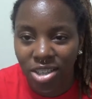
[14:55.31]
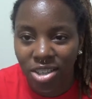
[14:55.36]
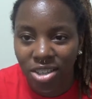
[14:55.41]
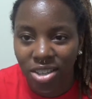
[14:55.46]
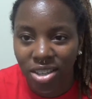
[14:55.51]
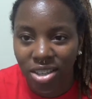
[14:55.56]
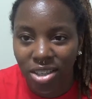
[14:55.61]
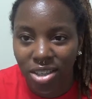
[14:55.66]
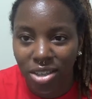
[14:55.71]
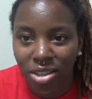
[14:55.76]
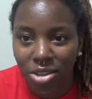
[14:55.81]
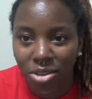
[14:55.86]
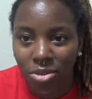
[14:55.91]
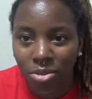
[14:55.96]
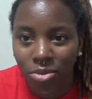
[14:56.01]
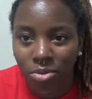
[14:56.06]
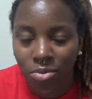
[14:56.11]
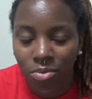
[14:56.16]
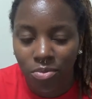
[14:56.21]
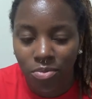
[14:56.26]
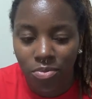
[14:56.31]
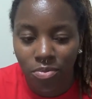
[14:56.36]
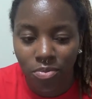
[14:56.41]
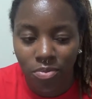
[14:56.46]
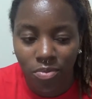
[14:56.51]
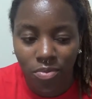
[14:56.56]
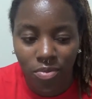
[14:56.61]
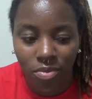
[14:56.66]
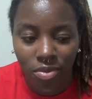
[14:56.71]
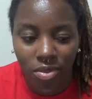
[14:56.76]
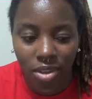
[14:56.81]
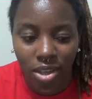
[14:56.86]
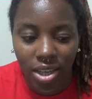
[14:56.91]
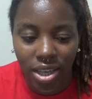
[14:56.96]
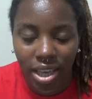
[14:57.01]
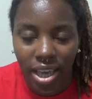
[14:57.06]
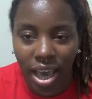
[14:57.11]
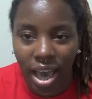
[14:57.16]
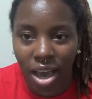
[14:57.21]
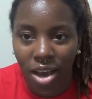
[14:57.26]
the
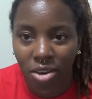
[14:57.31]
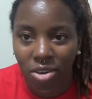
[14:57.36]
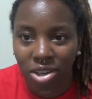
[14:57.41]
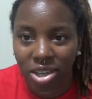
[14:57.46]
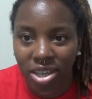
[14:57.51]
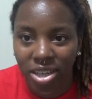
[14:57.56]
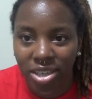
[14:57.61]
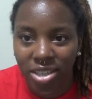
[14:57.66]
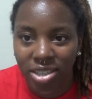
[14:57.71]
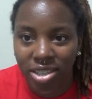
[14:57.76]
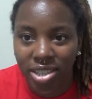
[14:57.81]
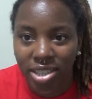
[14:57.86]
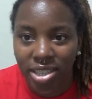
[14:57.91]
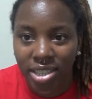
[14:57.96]
out here?